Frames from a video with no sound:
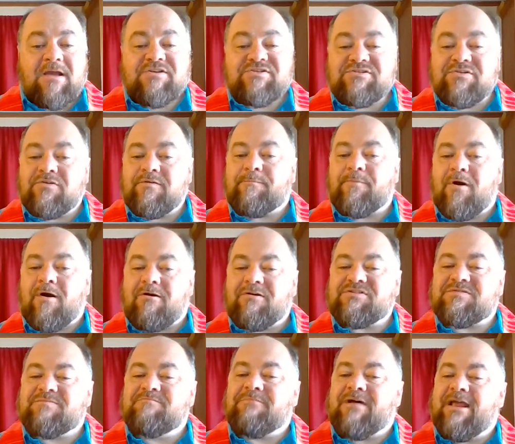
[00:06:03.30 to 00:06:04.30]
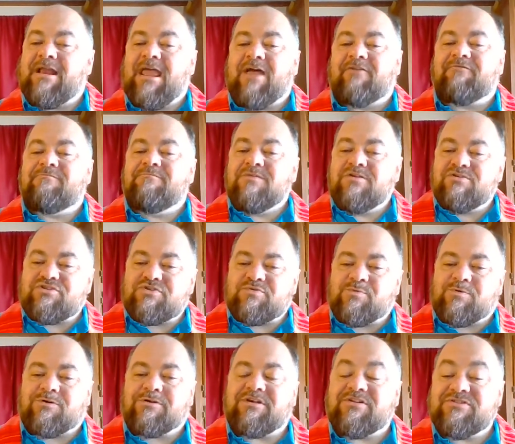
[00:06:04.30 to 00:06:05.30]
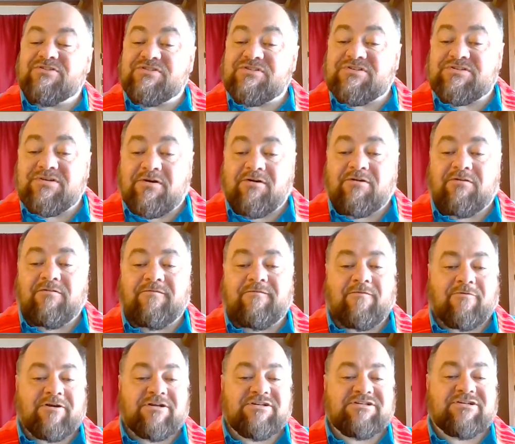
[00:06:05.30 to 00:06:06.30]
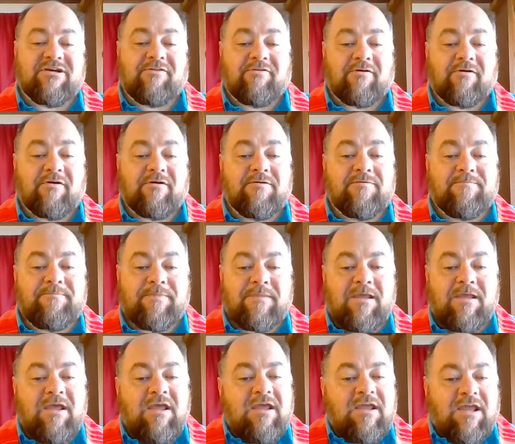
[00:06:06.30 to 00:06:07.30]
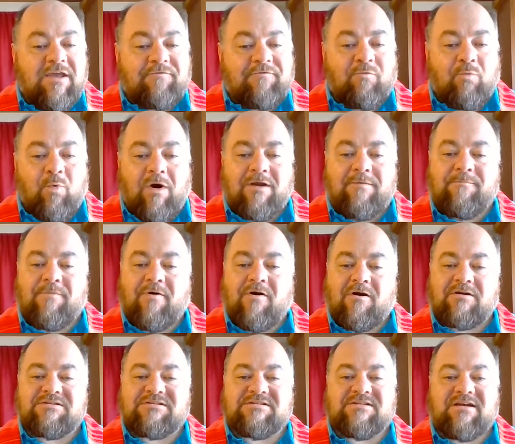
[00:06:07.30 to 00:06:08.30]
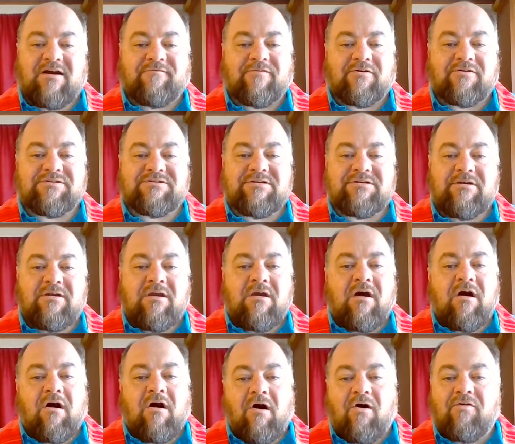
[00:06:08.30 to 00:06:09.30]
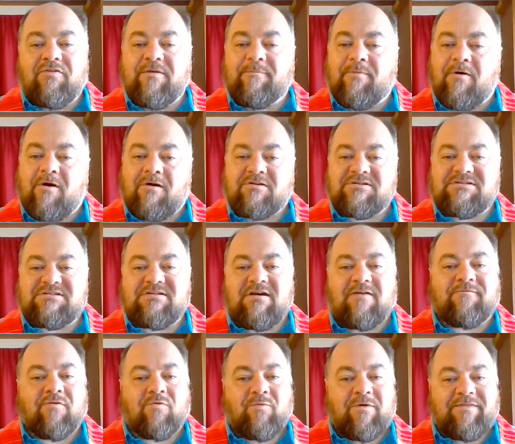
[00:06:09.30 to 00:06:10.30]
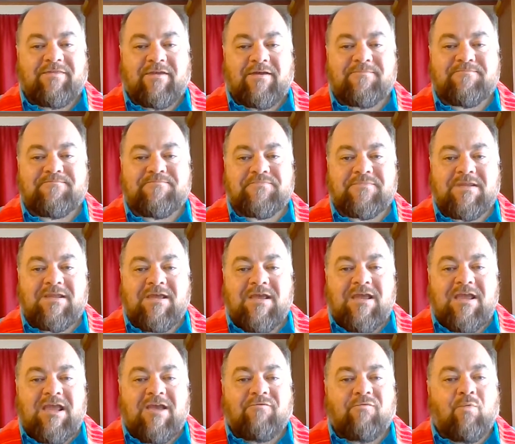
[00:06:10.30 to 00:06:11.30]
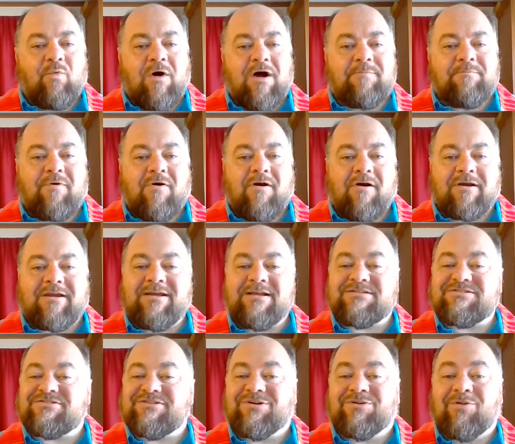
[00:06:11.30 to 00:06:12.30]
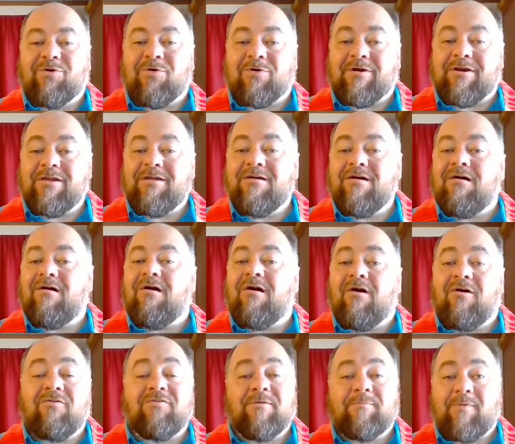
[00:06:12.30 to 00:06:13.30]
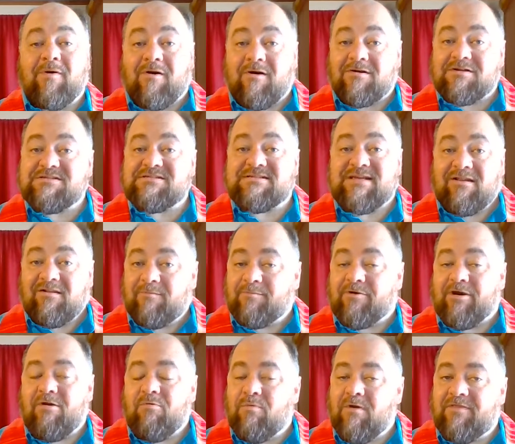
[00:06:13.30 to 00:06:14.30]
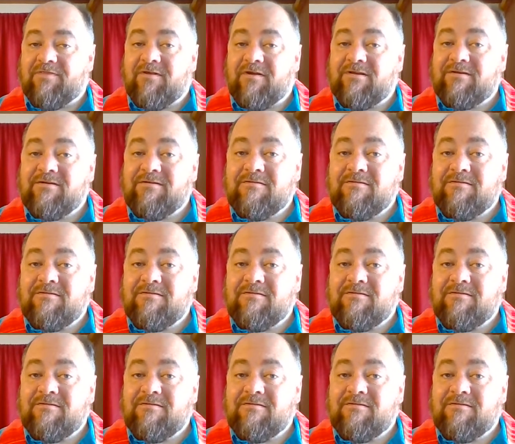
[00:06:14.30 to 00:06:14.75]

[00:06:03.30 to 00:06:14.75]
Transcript: so the parts might have mutual concern for each other. If one part suffers, all the parts suffer with it. If one part gets the glory, all the parts celebrate with it